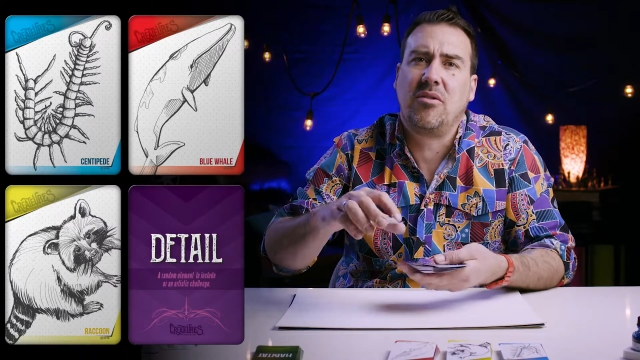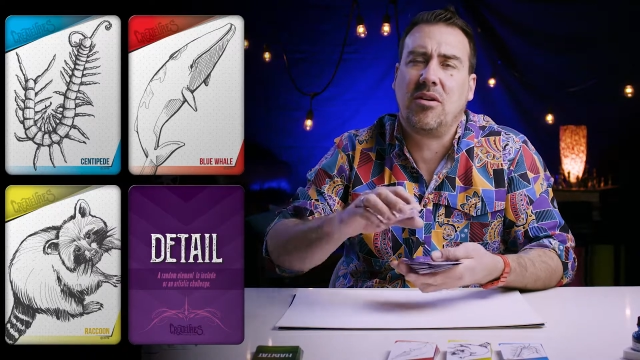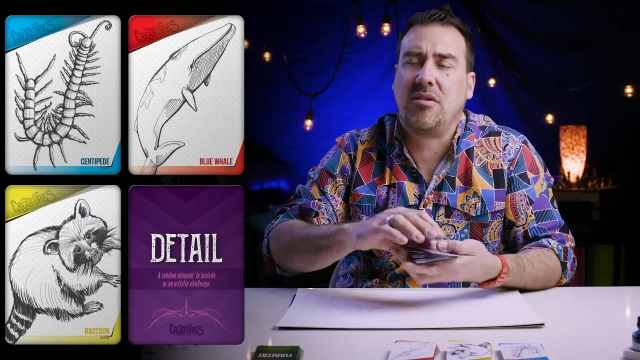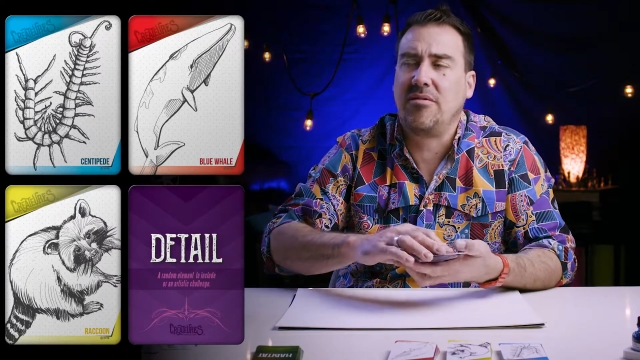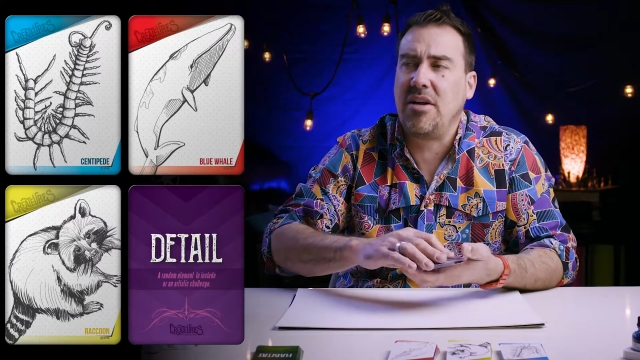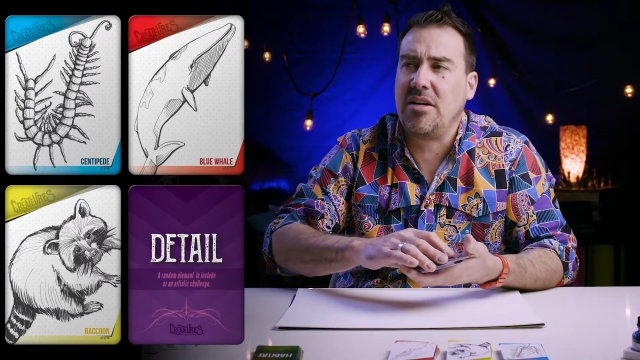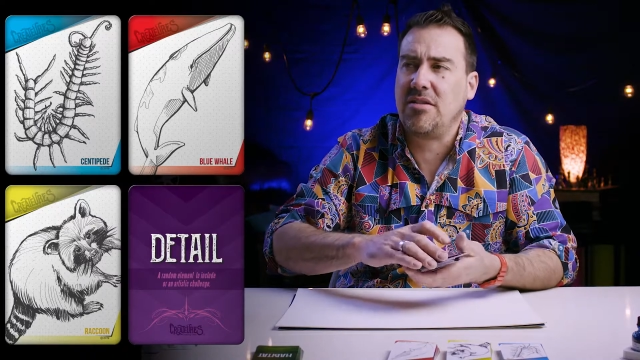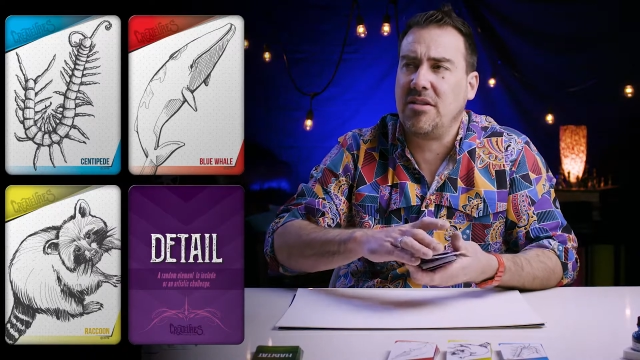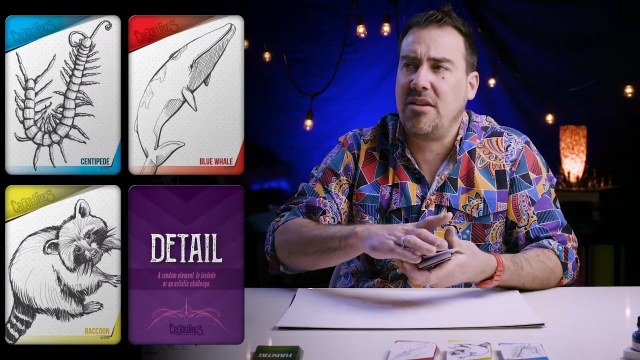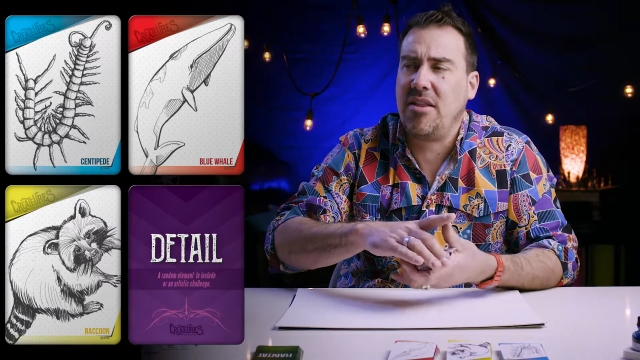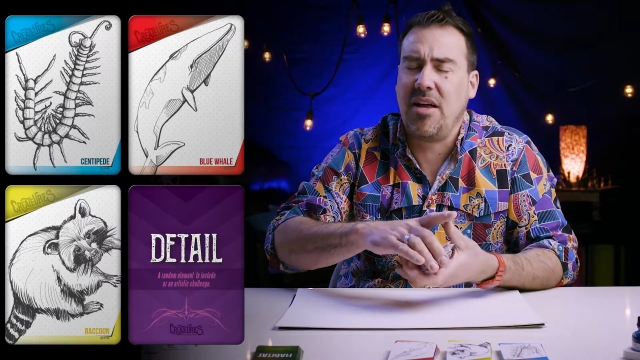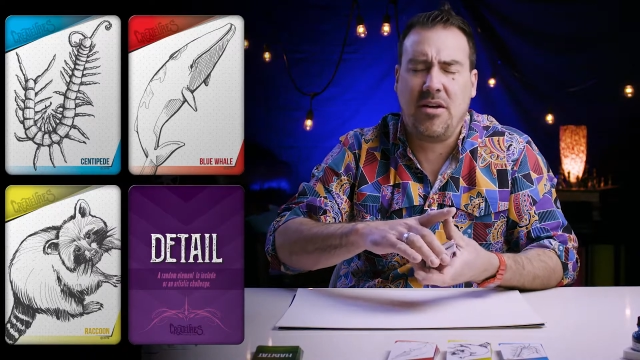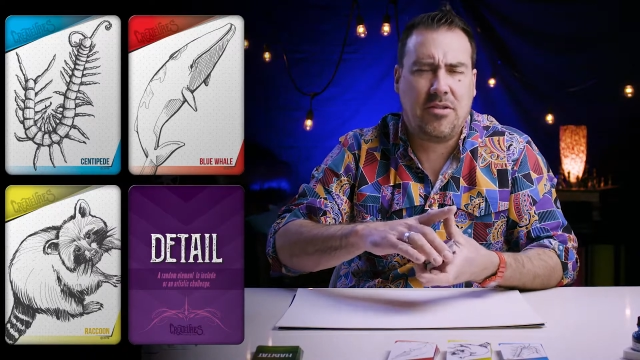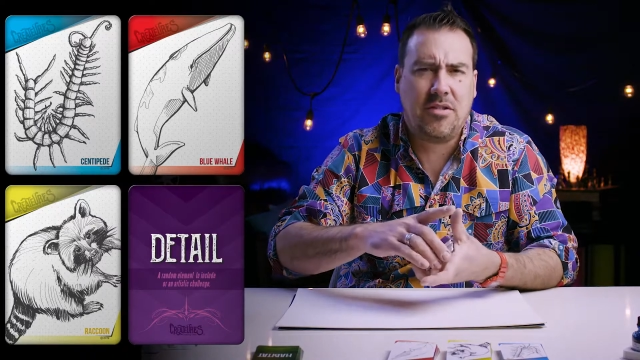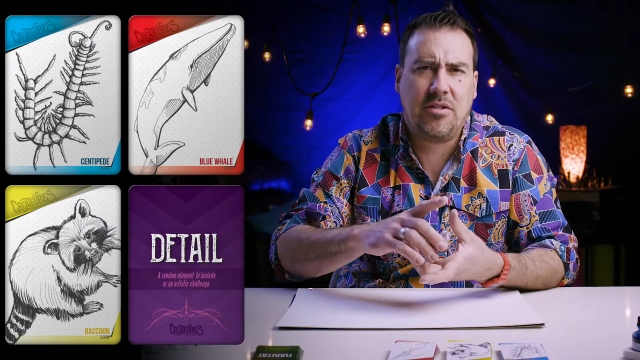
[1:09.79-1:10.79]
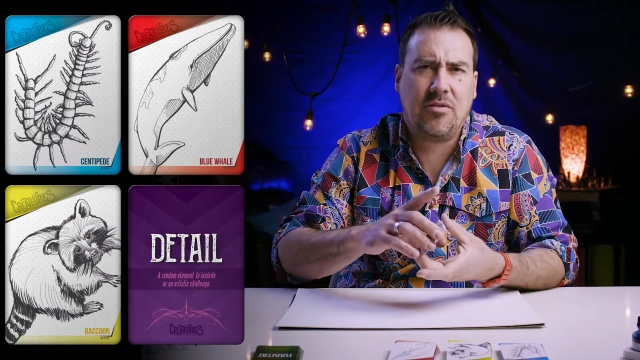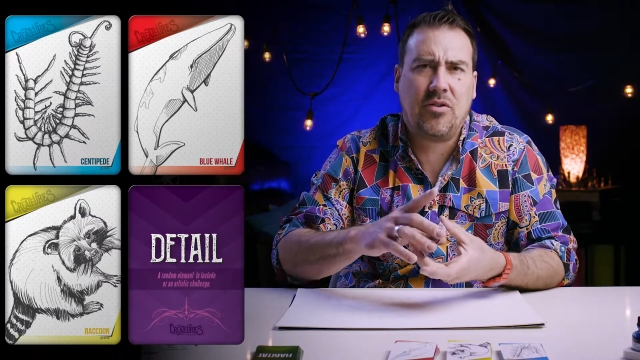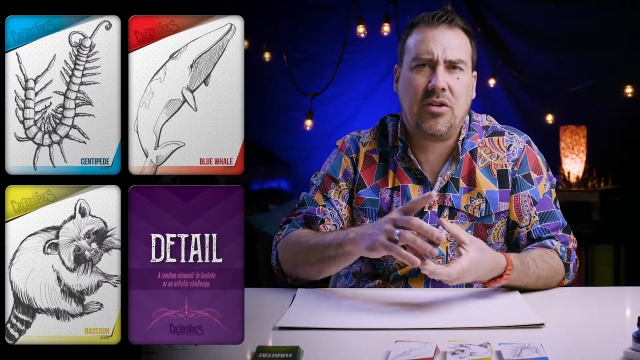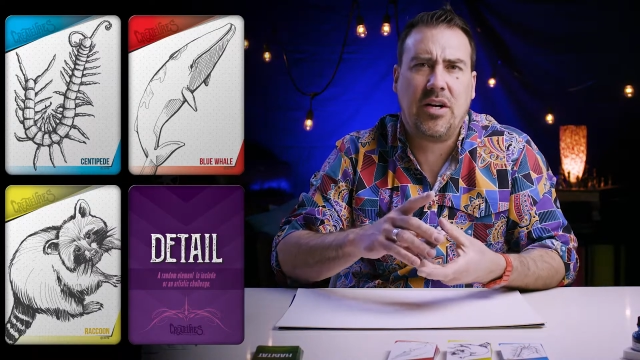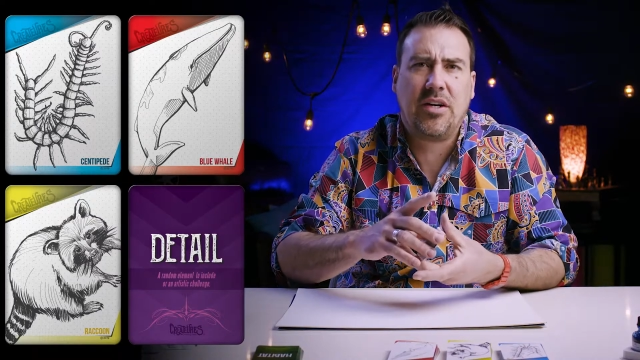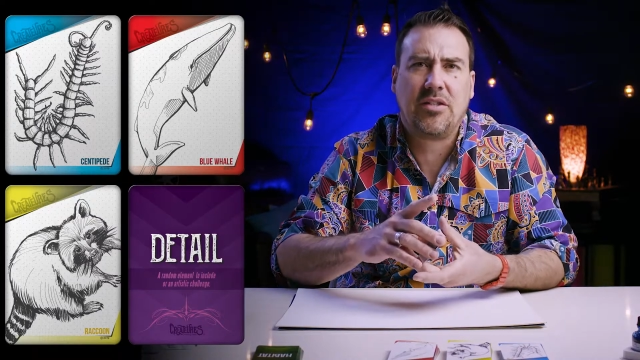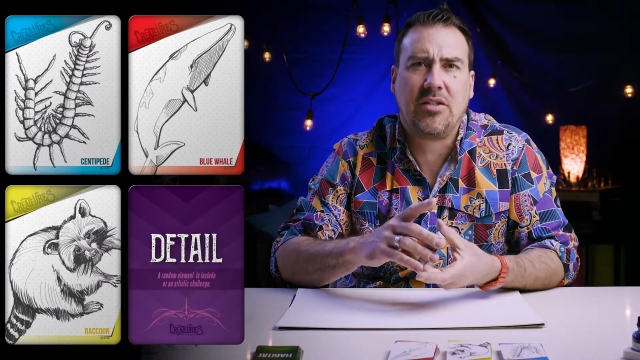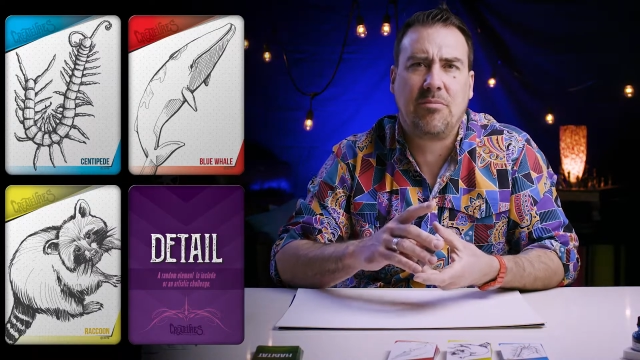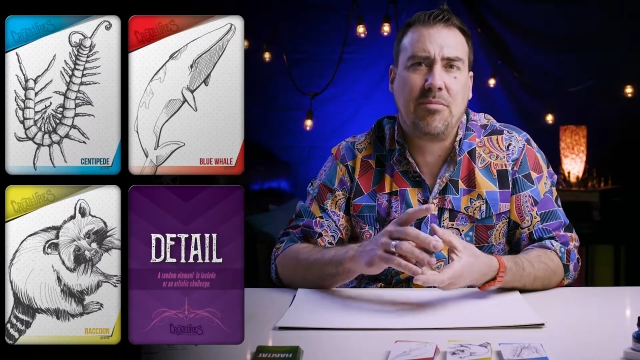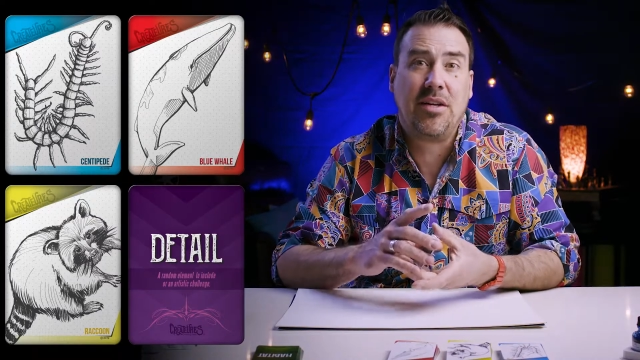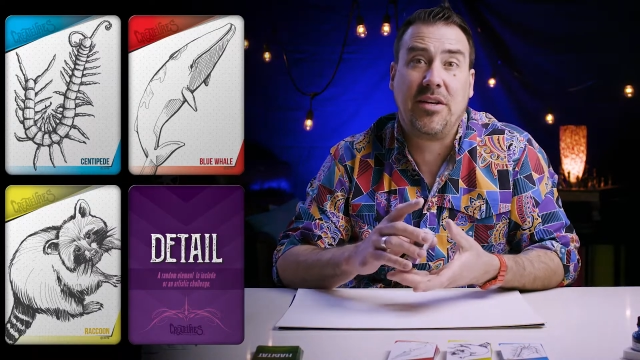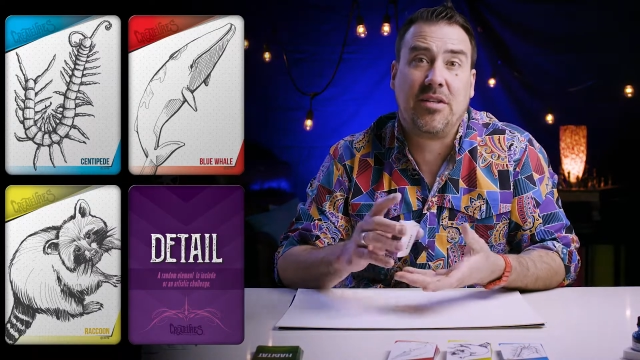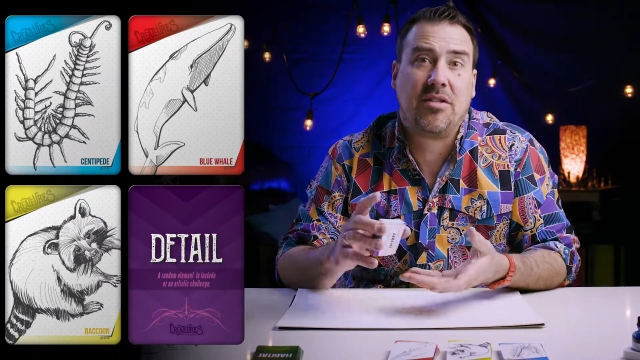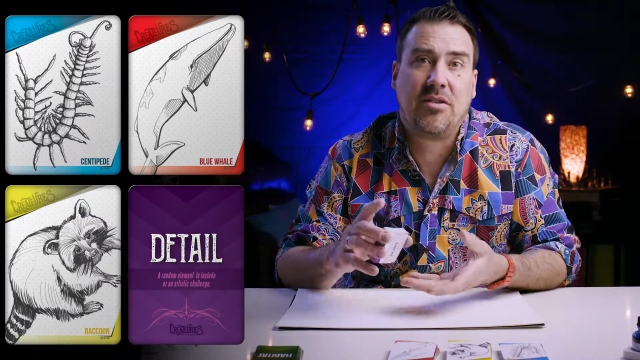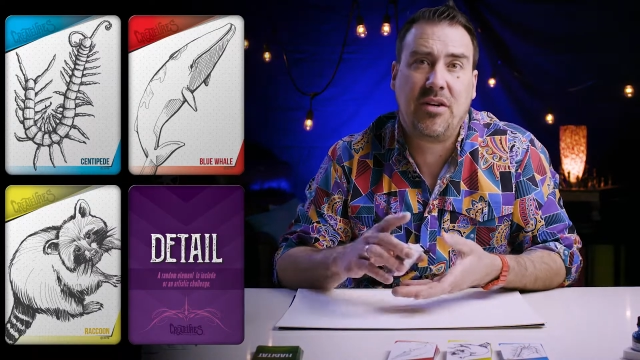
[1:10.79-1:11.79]
or actually thousands of directions,
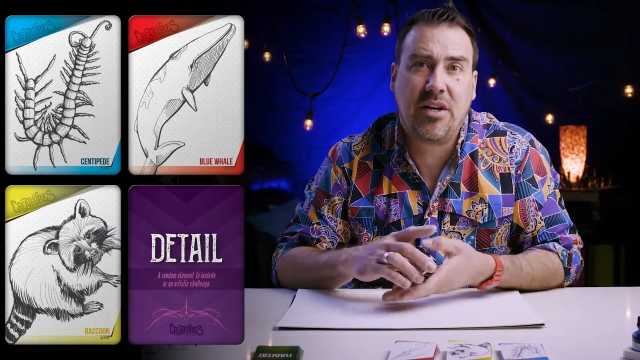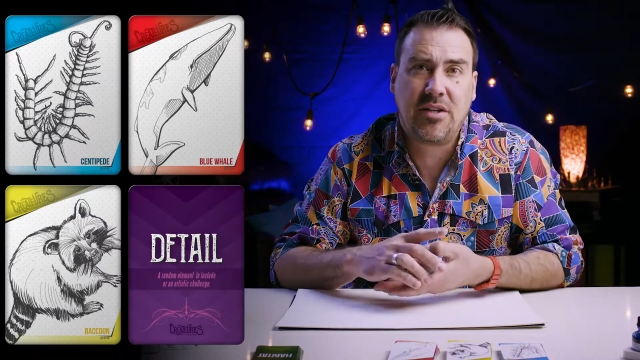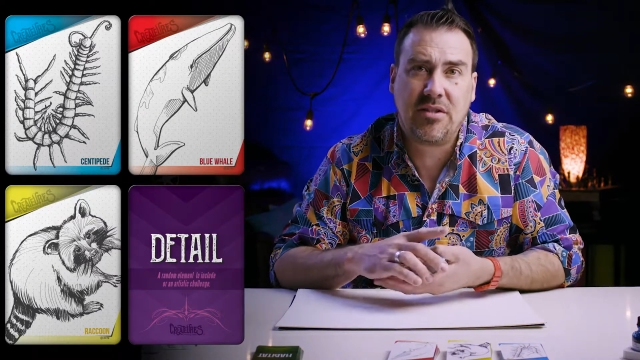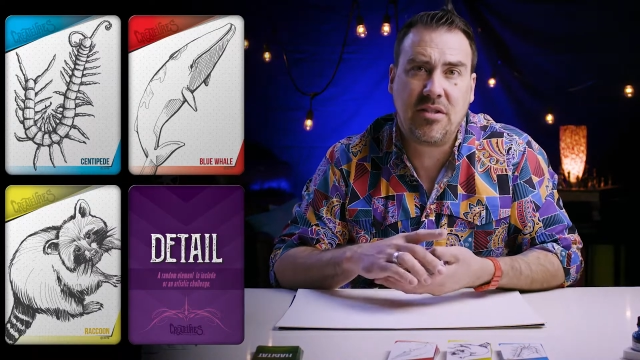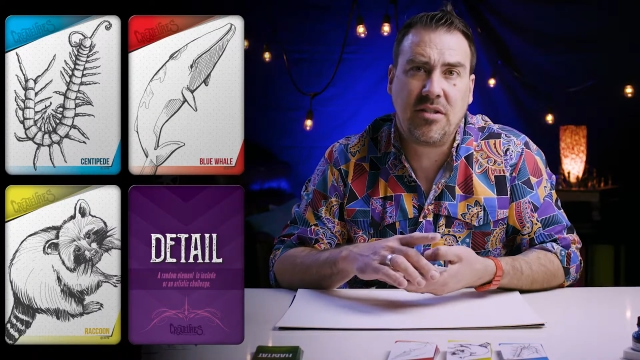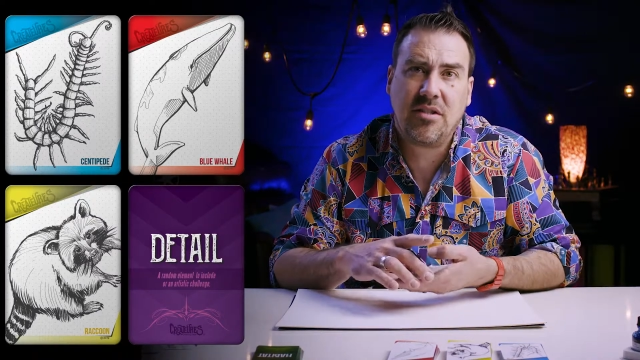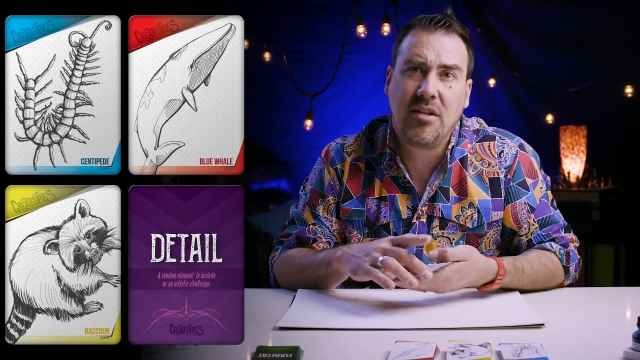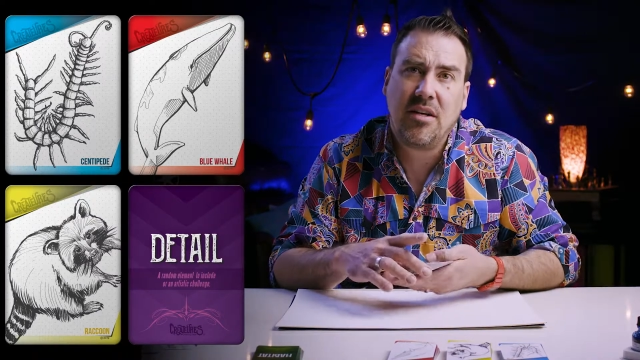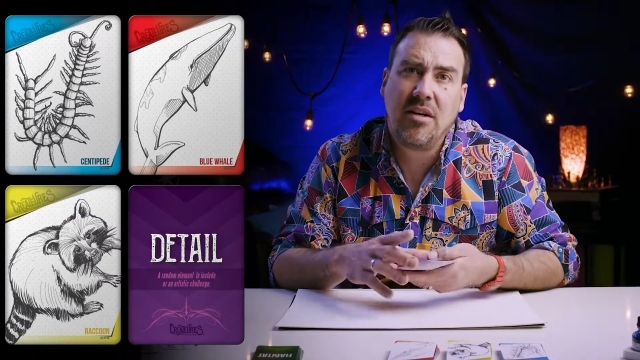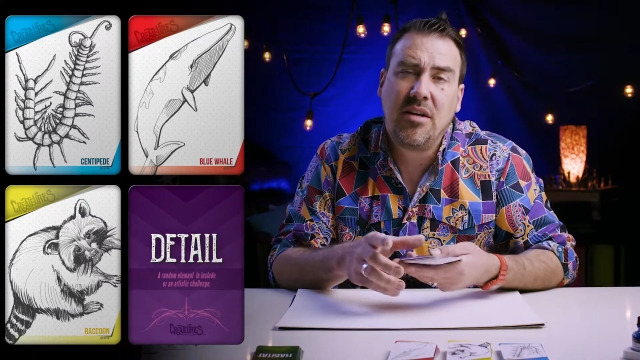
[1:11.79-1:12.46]
millions of directions.